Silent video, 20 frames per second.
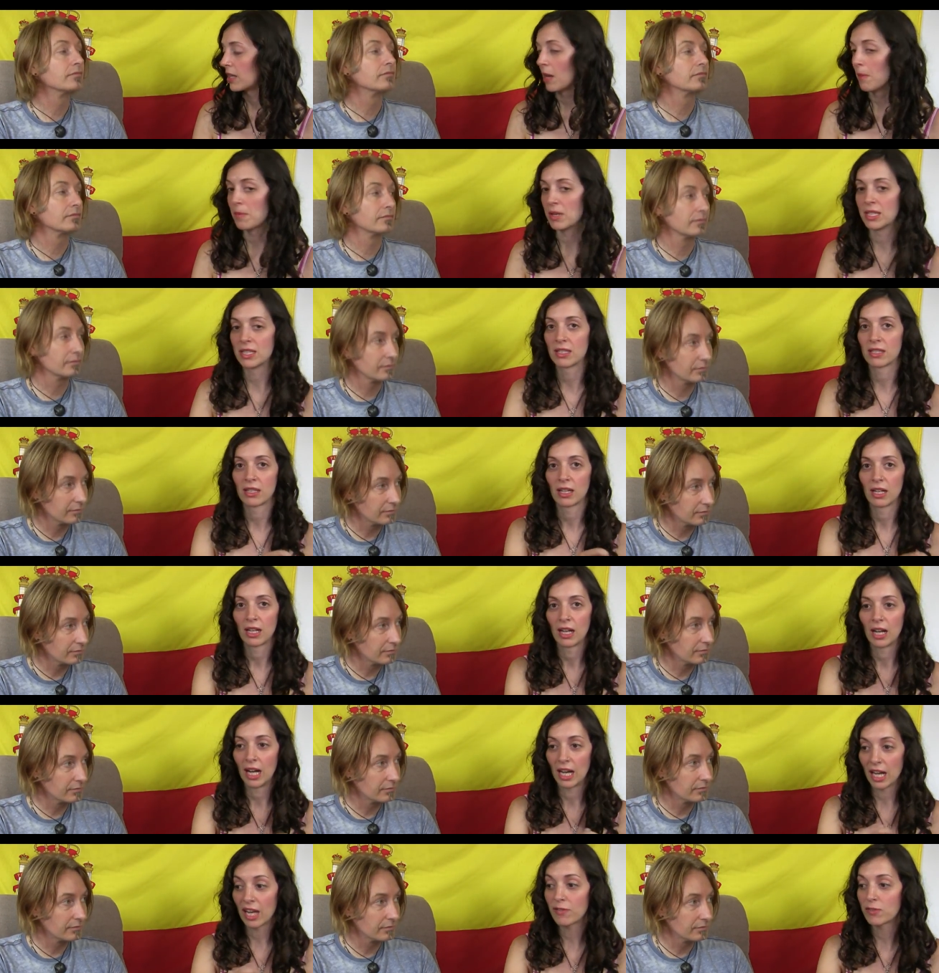Speaker 1: That means,
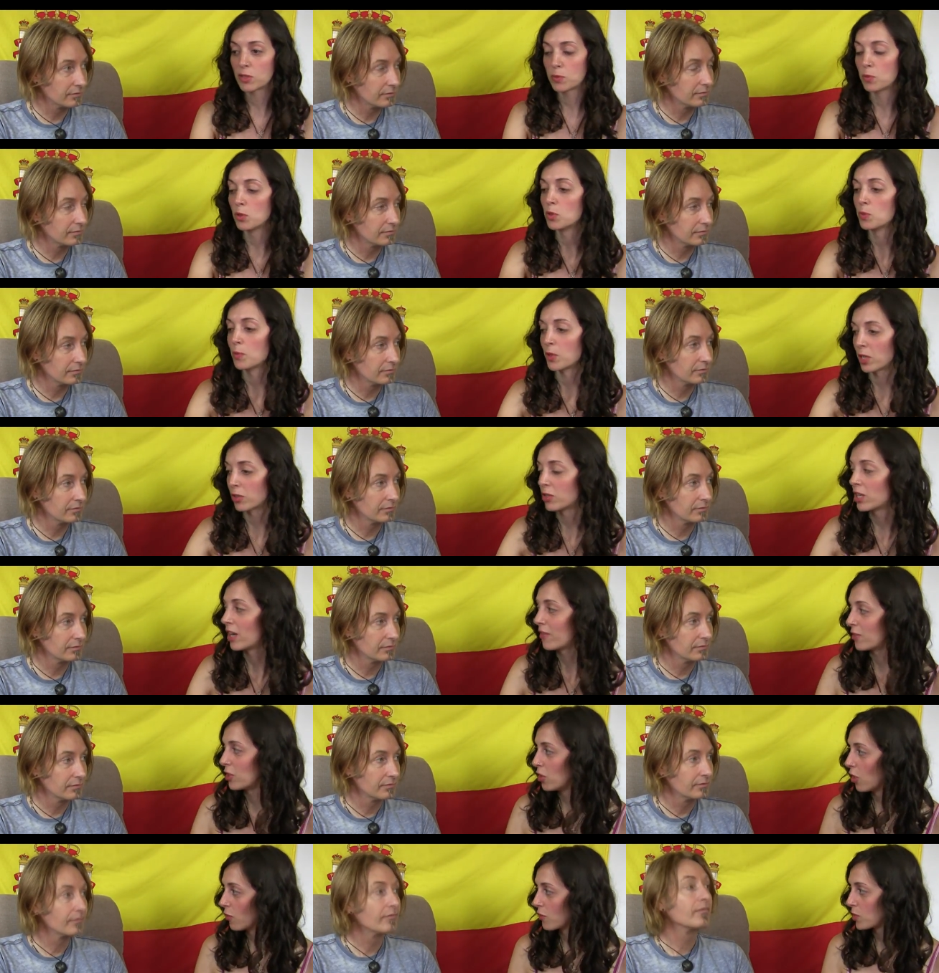I have spoons, but I don't have
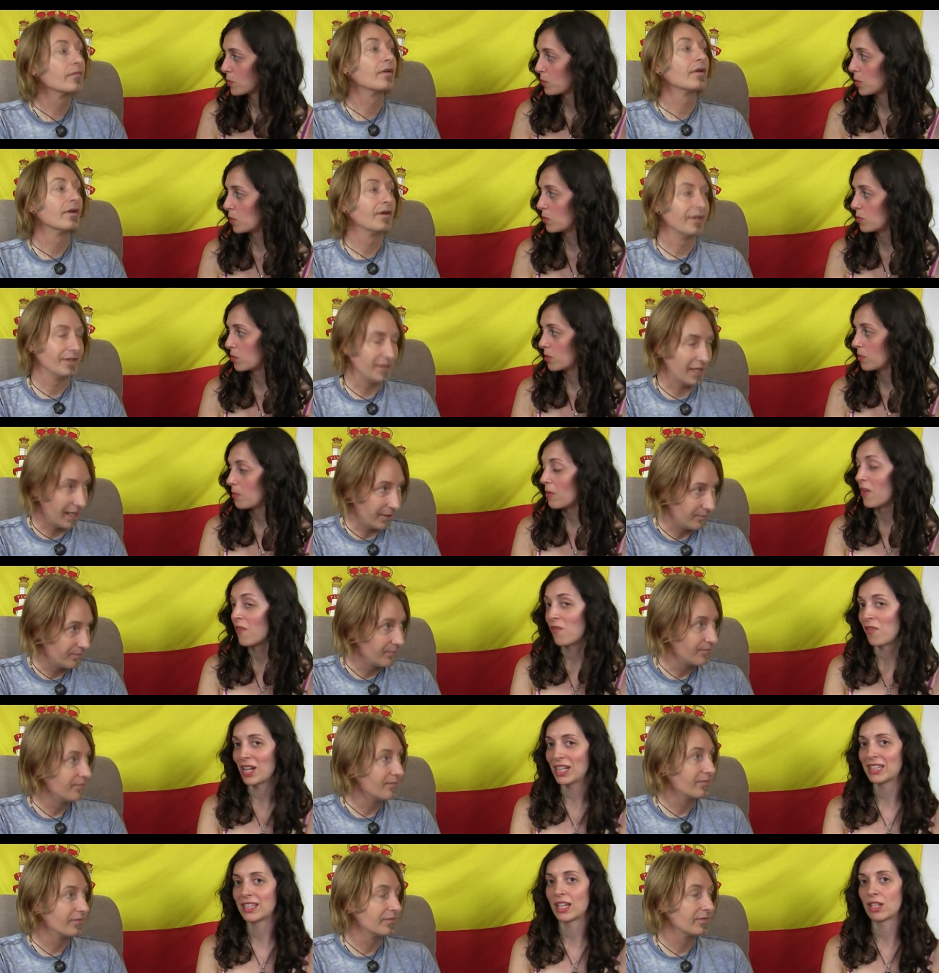enough spoons. Yeah. Me
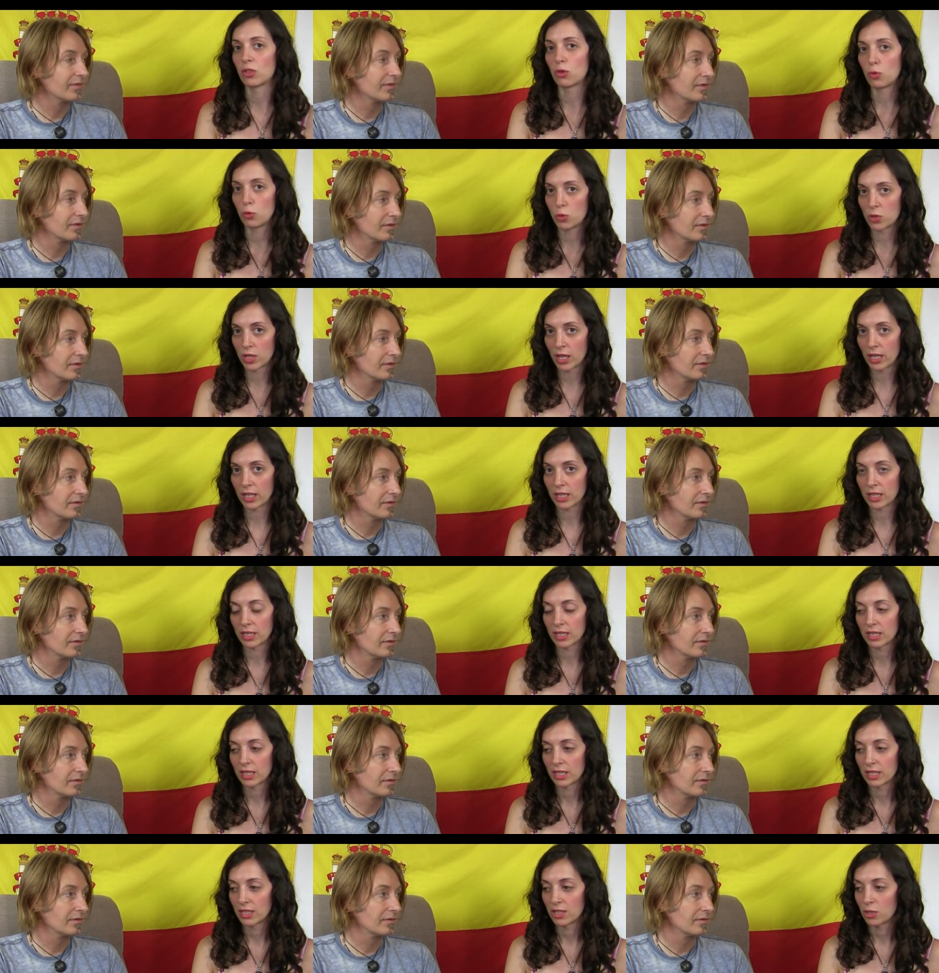faltan cucharas.
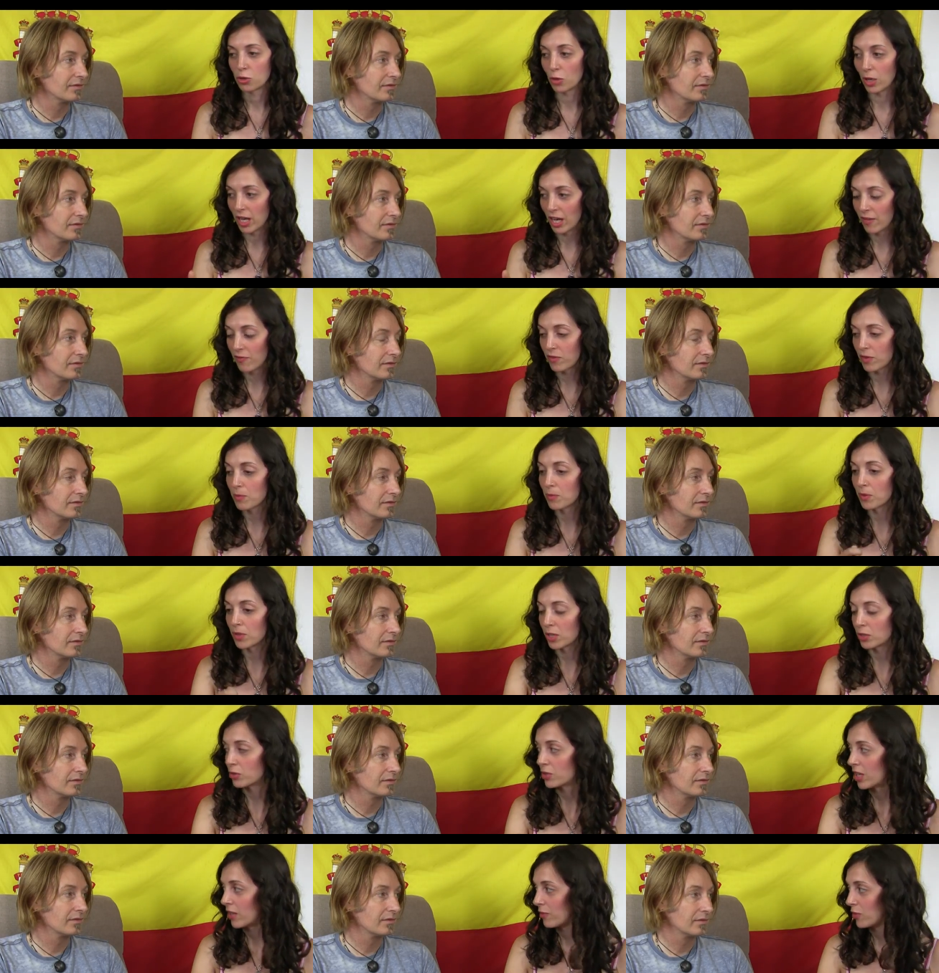So I have them, but I
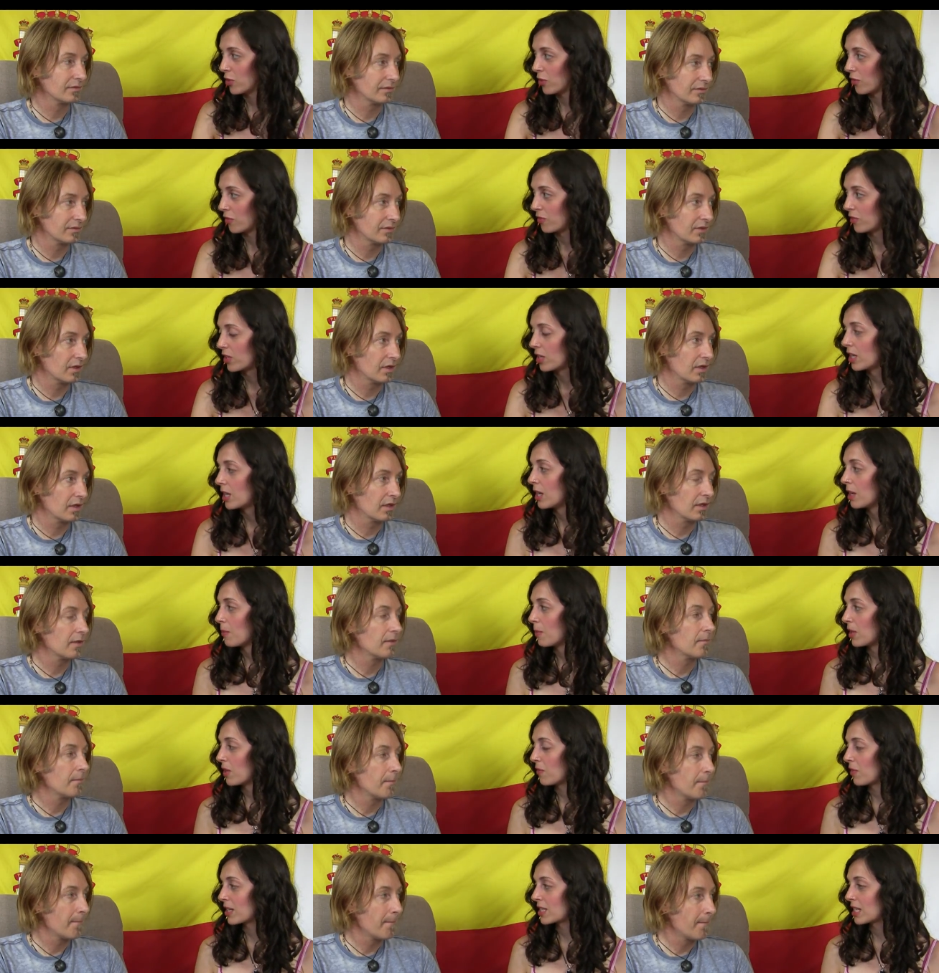don't have enough. But
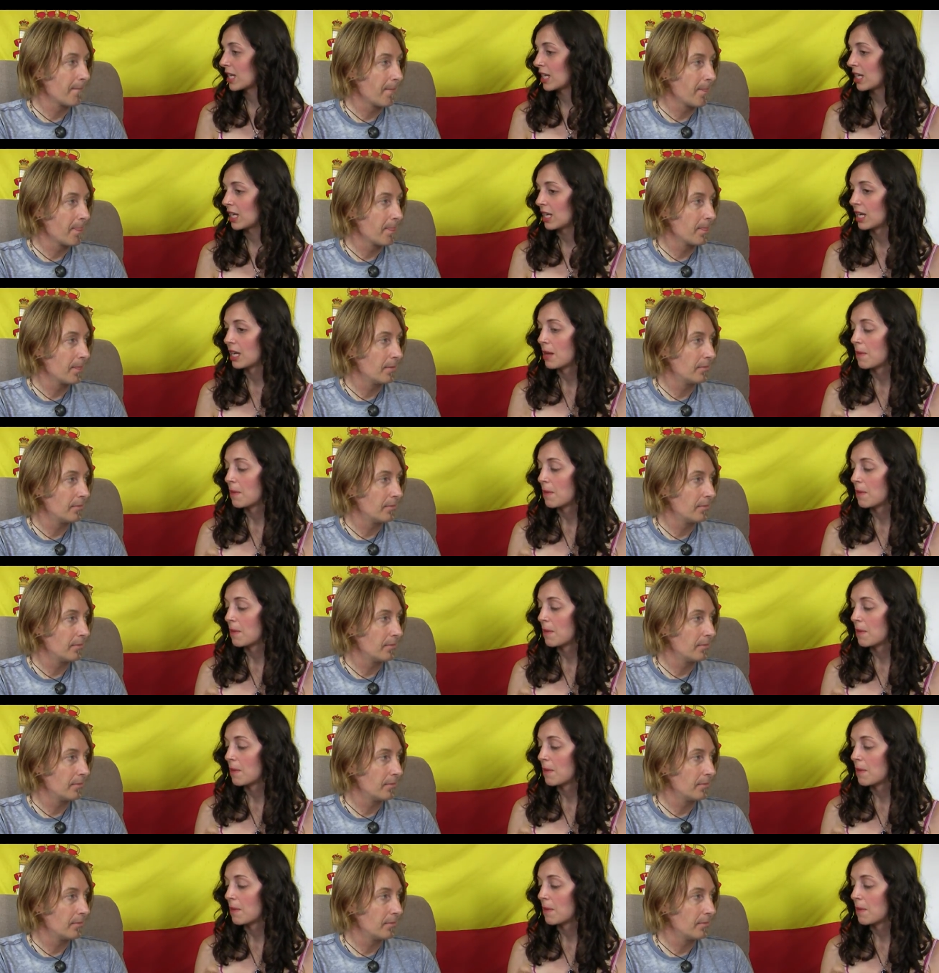if I say,